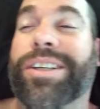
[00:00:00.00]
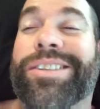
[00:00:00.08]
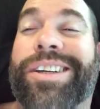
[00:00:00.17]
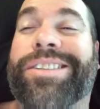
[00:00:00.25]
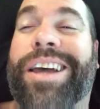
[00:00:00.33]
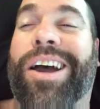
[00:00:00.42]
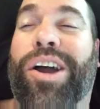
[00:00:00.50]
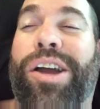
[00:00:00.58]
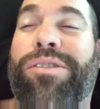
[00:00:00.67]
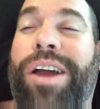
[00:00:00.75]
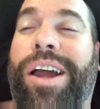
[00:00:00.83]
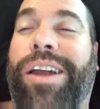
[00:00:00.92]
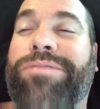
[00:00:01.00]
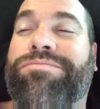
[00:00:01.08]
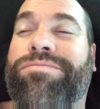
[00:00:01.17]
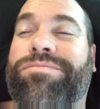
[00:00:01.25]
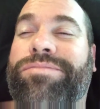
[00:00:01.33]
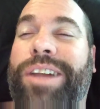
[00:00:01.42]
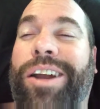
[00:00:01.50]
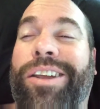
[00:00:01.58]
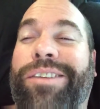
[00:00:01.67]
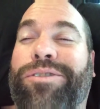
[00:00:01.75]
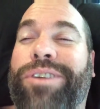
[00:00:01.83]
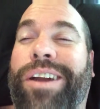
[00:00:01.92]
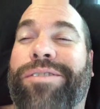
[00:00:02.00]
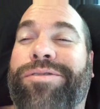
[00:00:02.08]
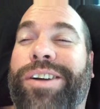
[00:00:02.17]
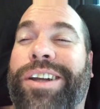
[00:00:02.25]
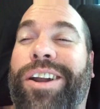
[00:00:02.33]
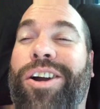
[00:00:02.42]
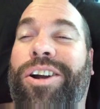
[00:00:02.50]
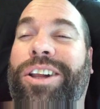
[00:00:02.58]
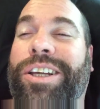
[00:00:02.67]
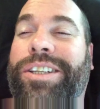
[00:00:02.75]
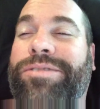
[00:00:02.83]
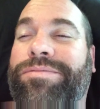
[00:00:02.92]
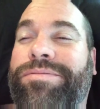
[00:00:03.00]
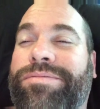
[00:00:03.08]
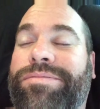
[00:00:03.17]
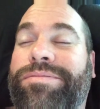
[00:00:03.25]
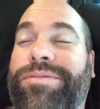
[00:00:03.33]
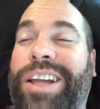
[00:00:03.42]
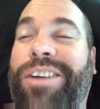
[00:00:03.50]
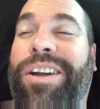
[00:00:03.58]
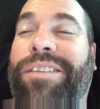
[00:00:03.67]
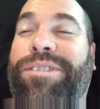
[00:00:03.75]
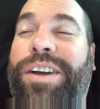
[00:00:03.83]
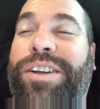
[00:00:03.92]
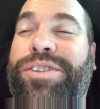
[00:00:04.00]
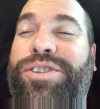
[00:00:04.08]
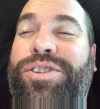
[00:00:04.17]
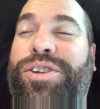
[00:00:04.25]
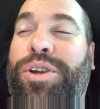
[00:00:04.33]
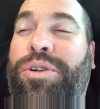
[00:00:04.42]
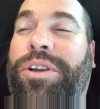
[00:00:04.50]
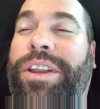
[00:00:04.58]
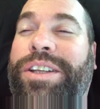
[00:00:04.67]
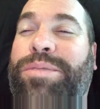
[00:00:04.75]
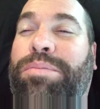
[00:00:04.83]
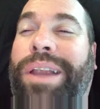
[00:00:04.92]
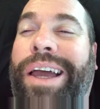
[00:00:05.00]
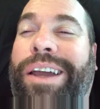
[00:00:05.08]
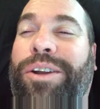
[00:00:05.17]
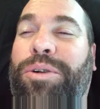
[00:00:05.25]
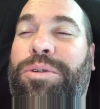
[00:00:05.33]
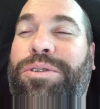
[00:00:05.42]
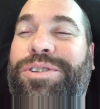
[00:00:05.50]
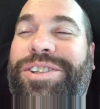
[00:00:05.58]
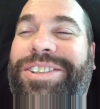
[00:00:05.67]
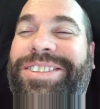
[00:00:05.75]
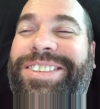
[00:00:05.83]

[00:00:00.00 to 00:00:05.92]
Because that's how I ride. I don't even ride a fucking Harley. I ride a fucking scooter that's black and orange.